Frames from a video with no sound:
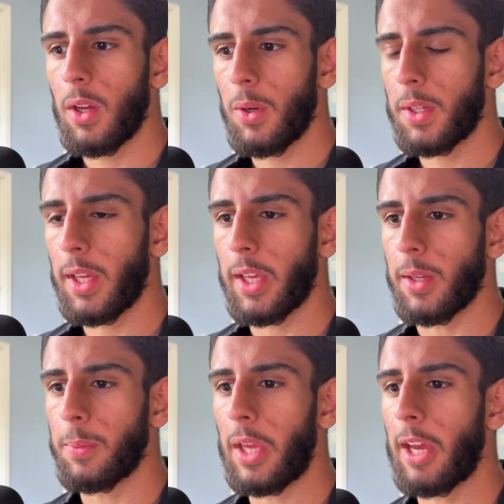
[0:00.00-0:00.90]

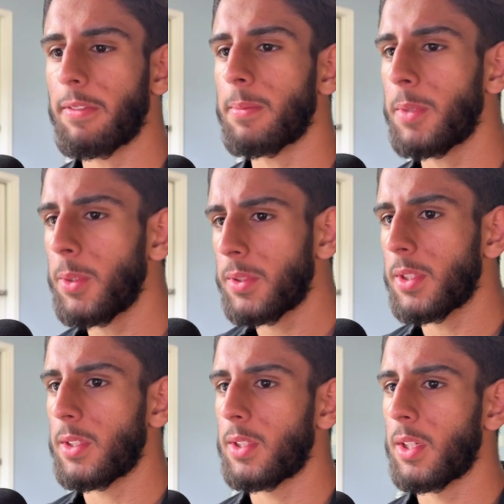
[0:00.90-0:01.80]
okay, we have a
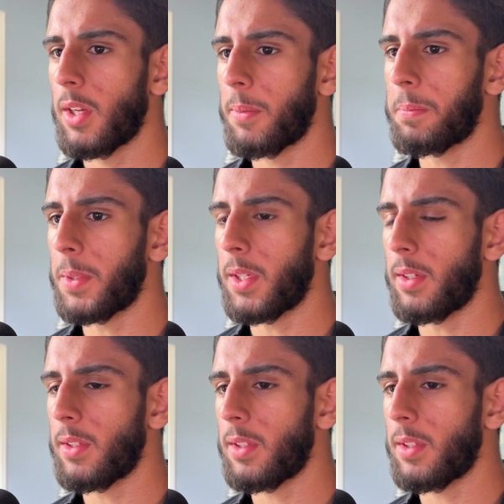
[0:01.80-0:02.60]
mutant but